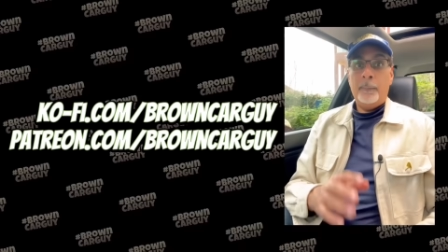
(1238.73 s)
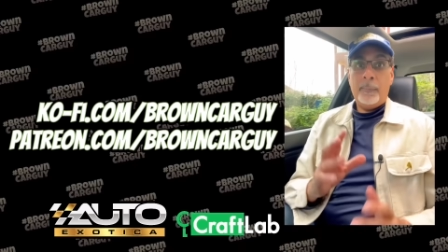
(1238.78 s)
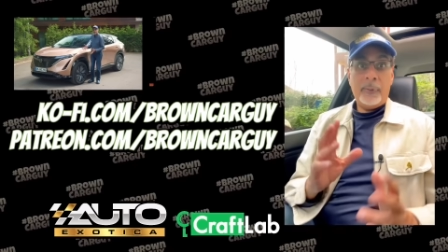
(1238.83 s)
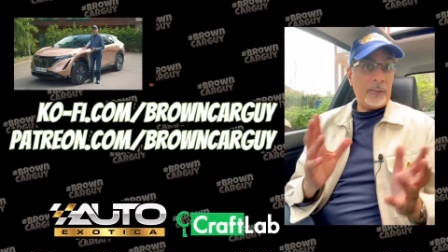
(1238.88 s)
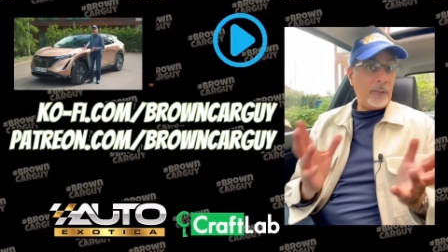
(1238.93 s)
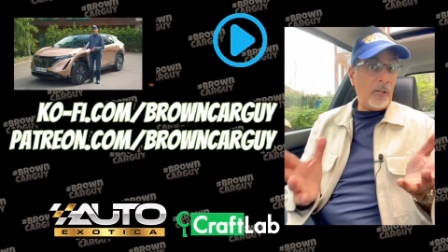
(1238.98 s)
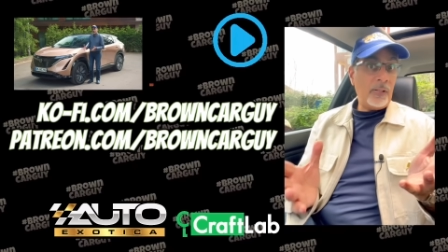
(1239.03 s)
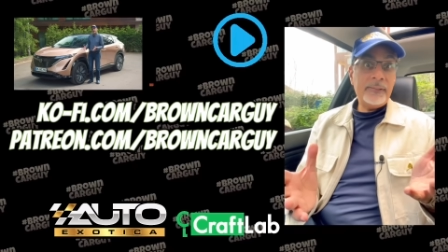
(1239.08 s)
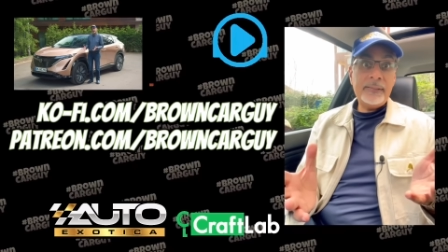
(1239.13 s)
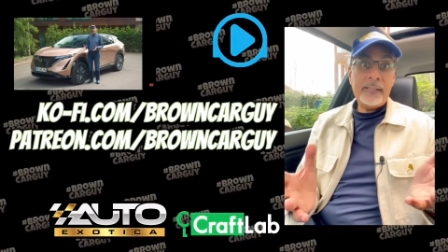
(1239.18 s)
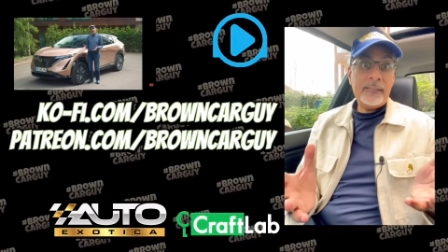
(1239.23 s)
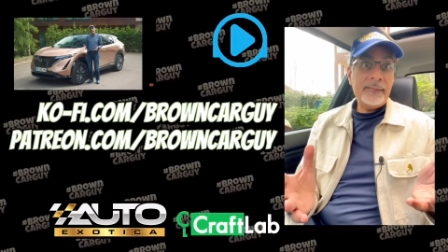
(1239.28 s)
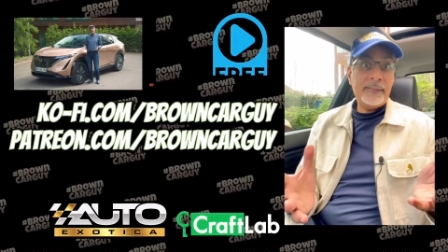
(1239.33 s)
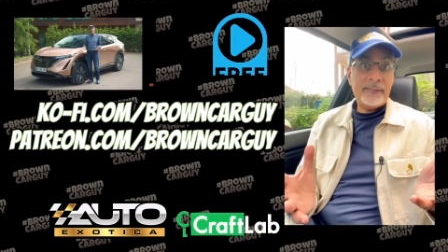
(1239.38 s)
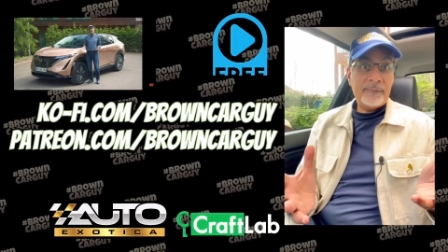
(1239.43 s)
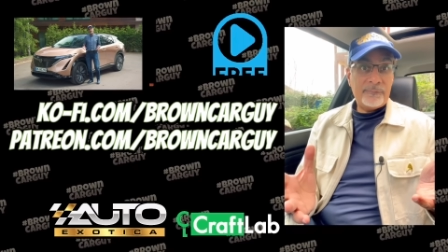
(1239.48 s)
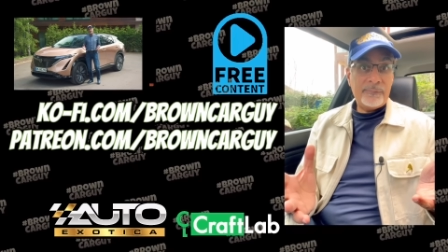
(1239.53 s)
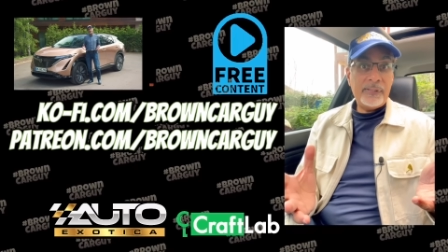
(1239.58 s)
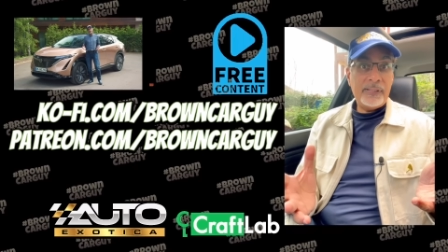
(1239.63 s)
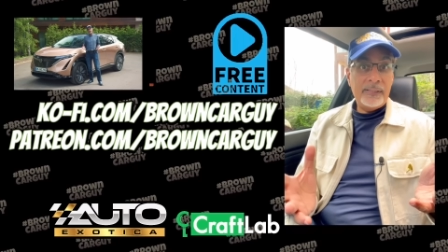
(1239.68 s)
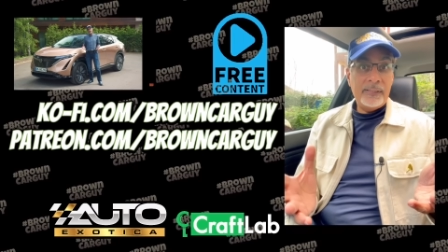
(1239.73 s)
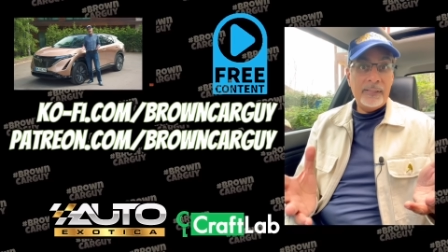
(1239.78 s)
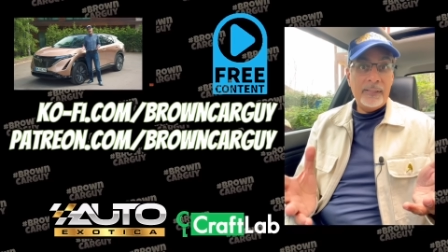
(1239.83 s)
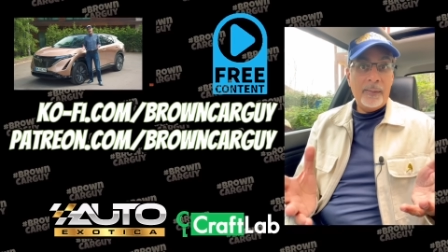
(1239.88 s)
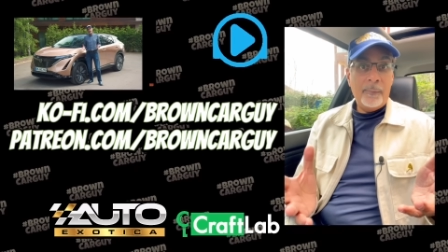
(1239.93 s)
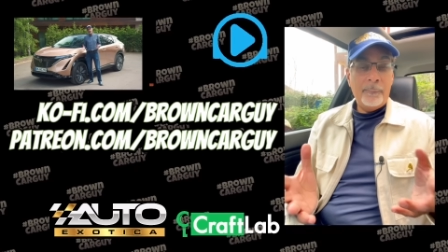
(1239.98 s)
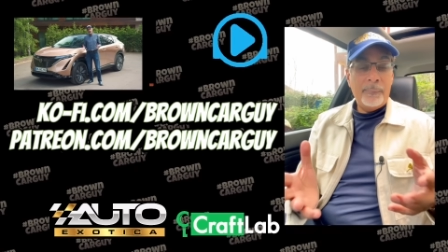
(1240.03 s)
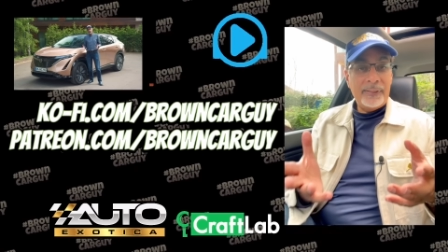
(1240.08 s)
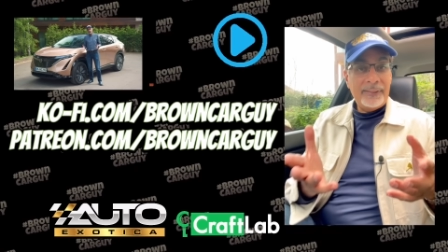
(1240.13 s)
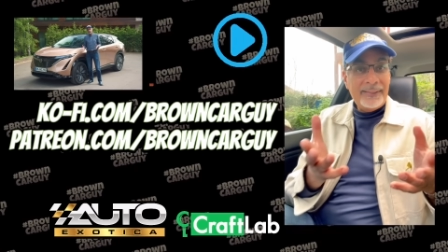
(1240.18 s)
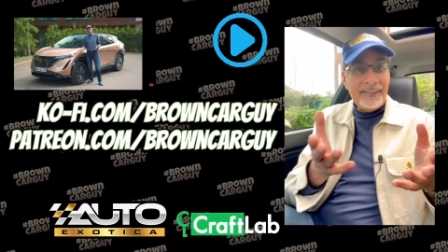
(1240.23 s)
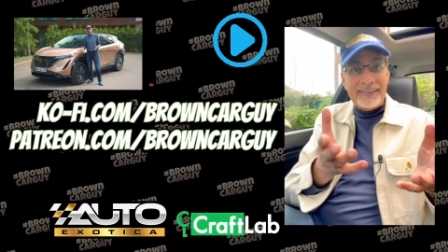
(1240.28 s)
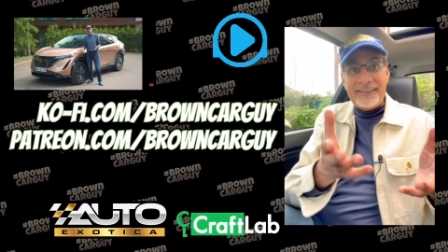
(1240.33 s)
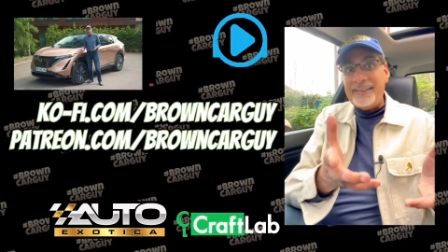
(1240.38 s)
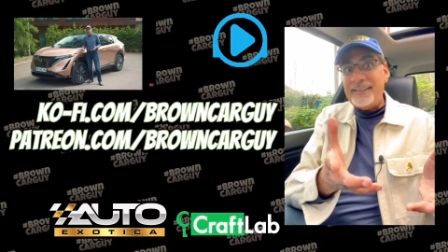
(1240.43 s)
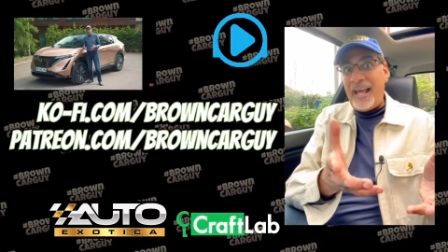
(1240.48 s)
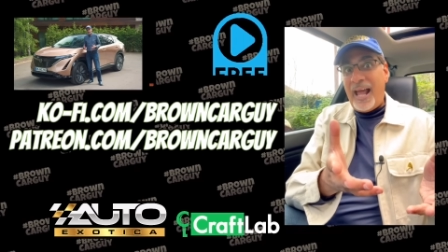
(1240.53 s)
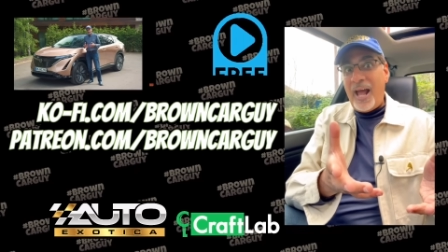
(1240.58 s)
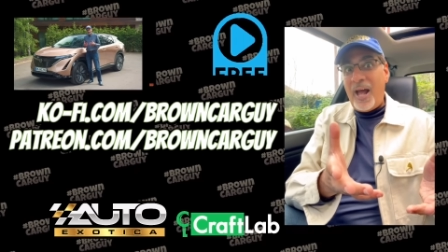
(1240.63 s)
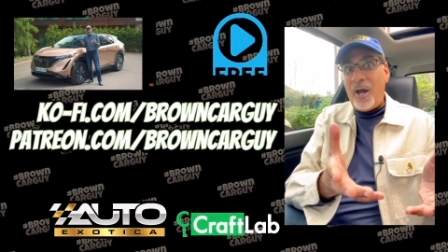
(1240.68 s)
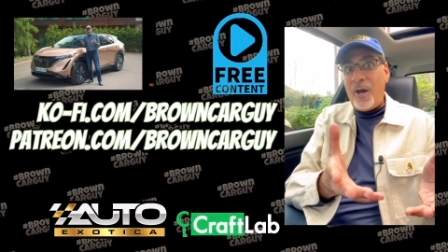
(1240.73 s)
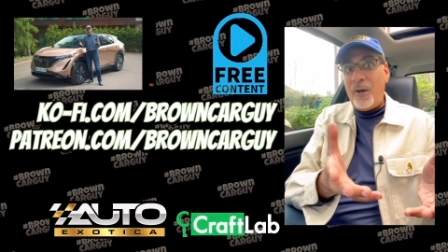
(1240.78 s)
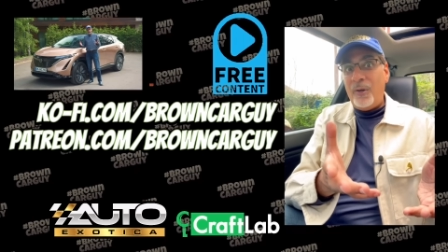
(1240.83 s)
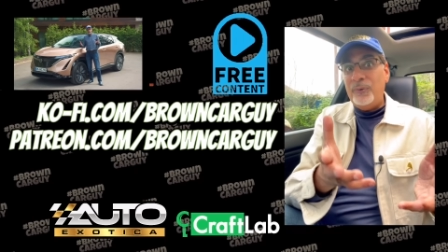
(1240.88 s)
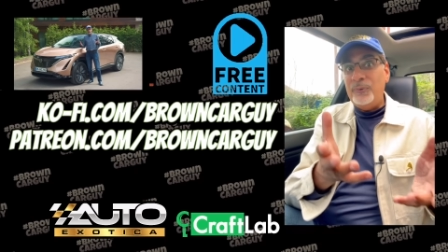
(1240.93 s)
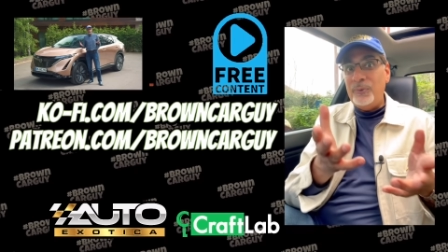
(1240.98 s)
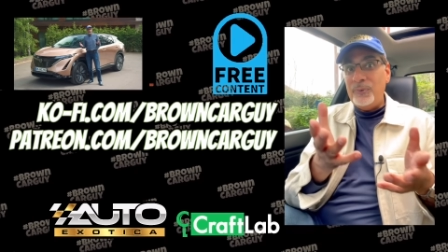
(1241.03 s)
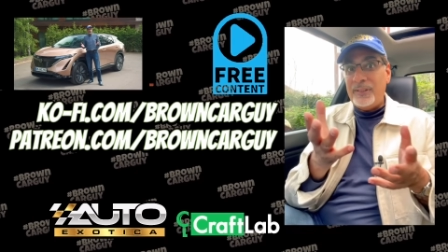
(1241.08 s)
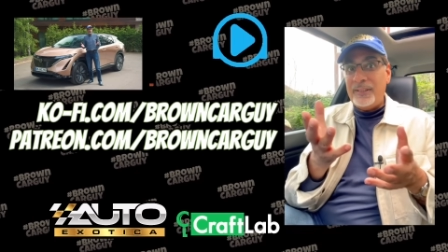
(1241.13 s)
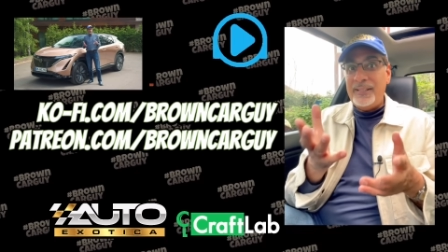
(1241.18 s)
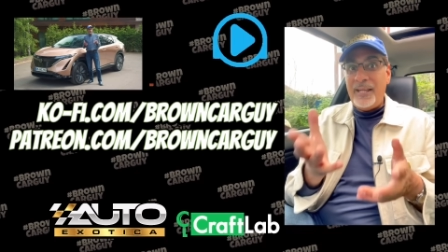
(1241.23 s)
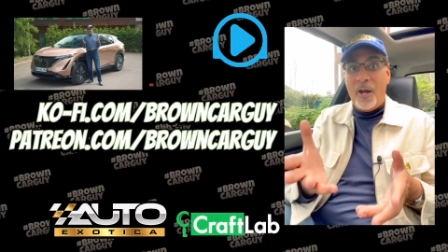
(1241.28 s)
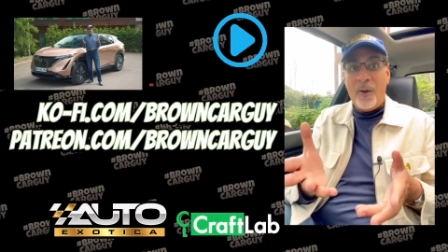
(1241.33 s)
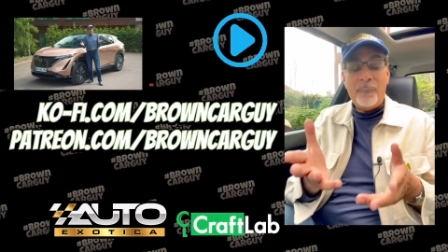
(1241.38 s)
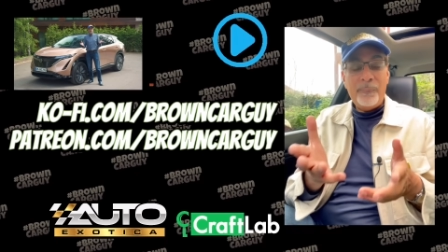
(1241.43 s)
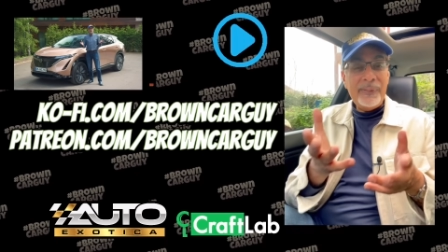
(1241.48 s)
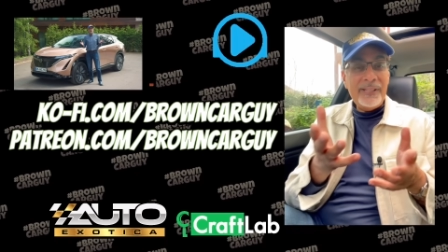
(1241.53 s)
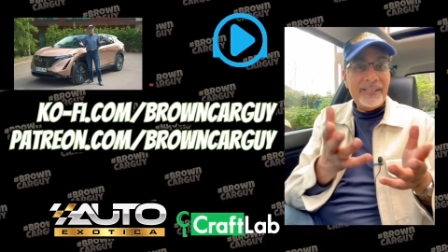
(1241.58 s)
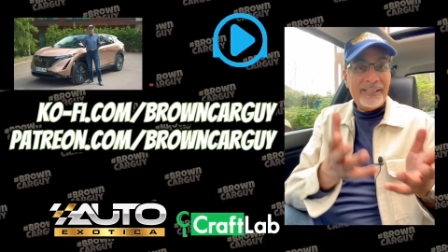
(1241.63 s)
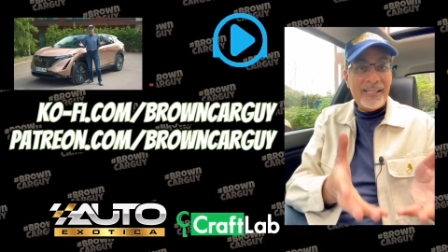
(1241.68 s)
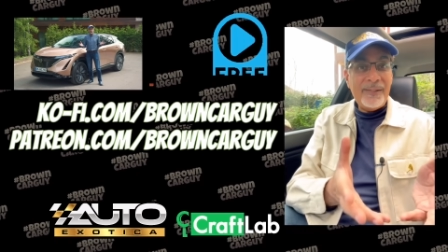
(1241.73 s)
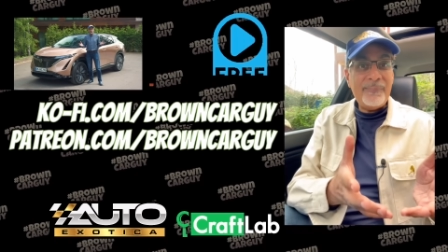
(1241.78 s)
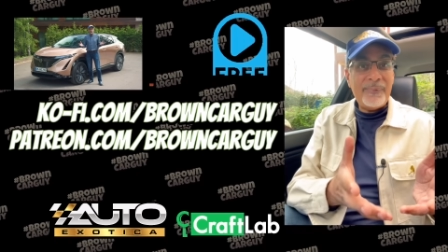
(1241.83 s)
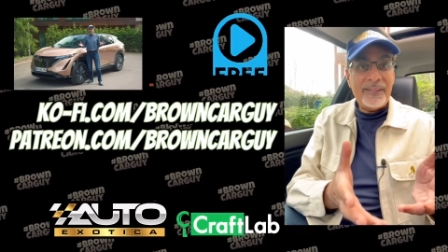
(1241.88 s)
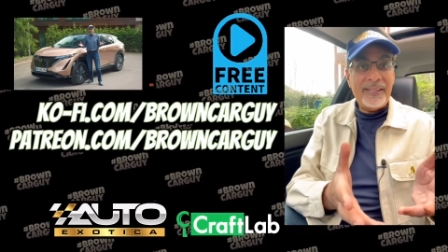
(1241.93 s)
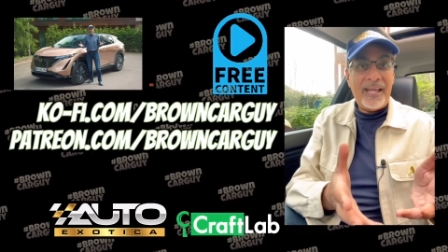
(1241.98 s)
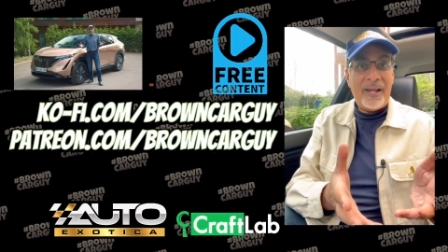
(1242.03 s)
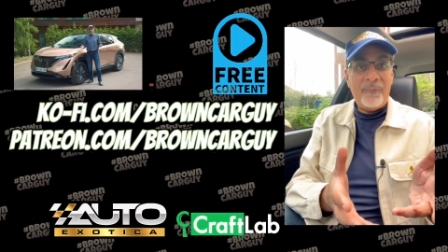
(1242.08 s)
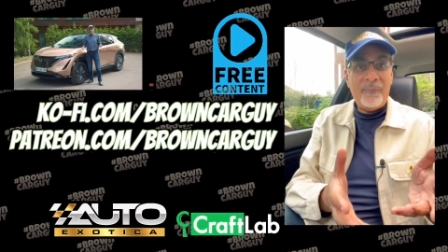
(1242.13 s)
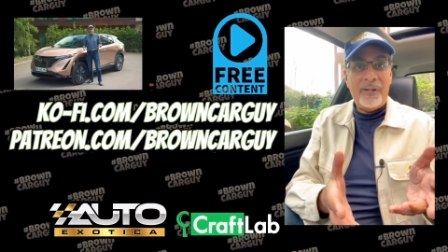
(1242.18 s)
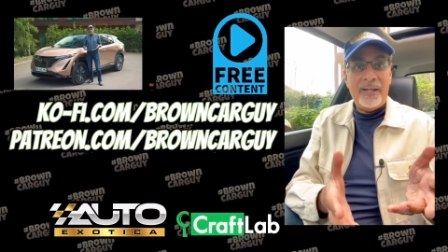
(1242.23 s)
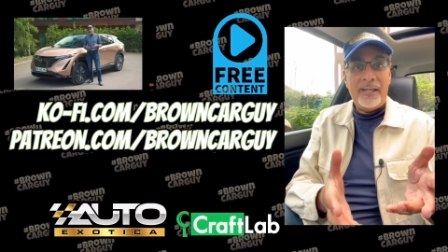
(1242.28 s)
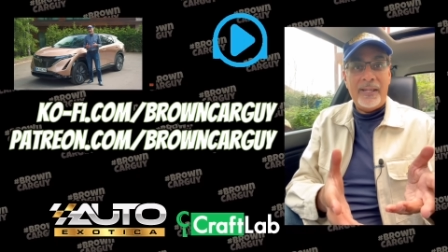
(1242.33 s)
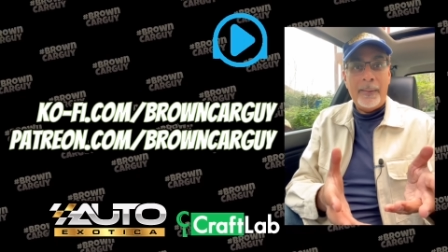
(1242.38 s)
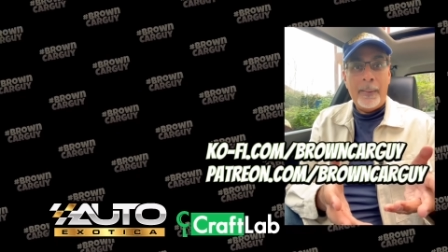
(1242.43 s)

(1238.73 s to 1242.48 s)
My content is free, but this is how you can help me keep it that way.